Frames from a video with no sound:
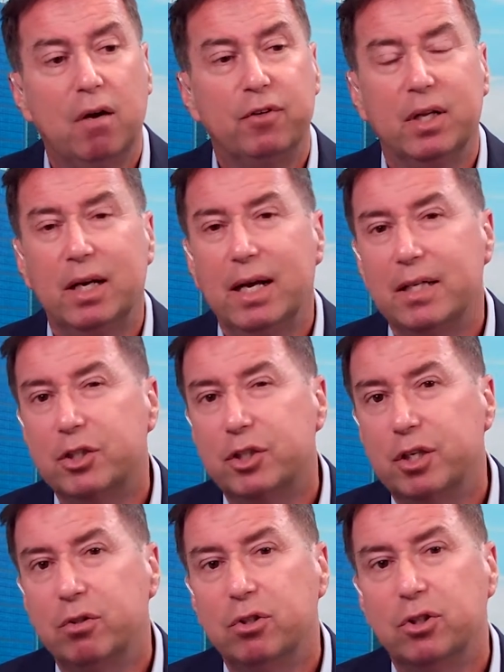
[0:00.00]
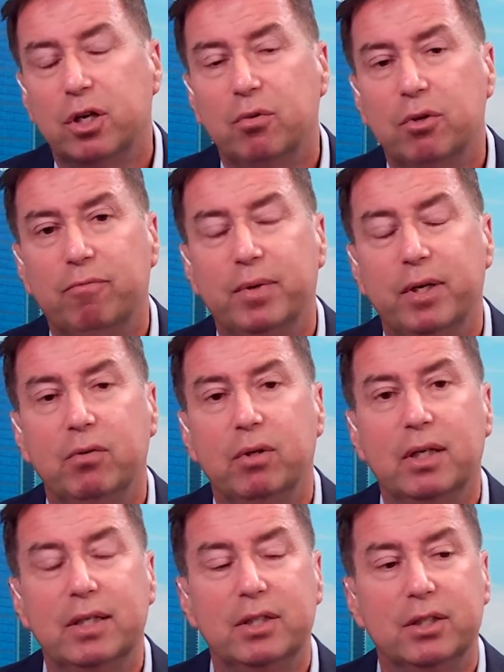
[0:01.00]
for the last year or so, we've been
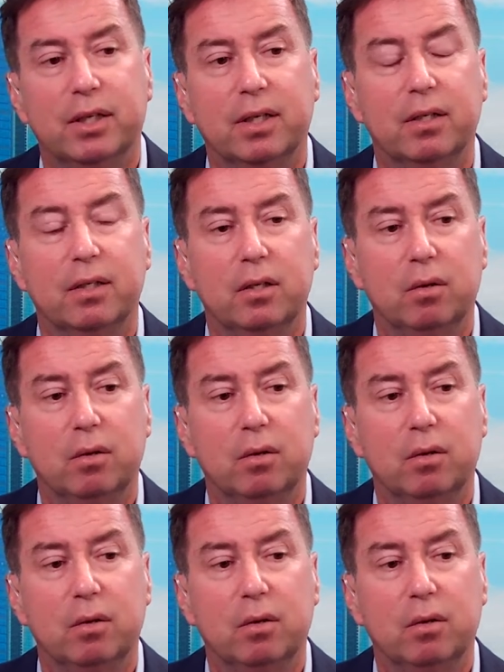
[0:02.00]
releasing